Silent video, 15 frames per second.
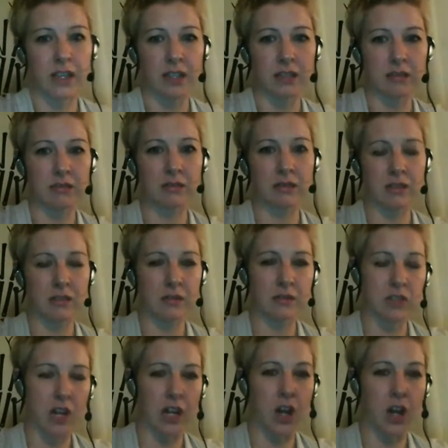like a
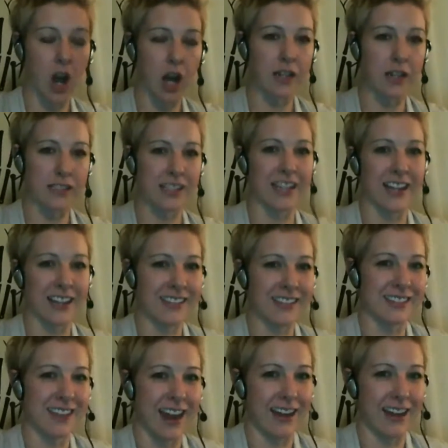giant hog sitting on the
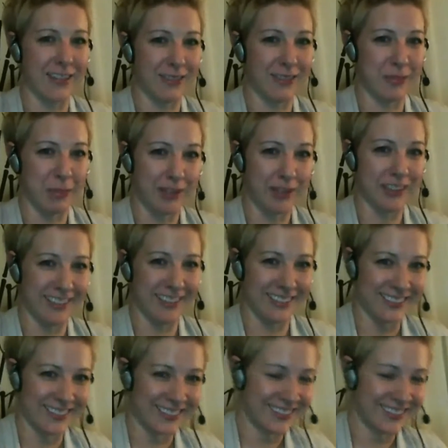side of the building.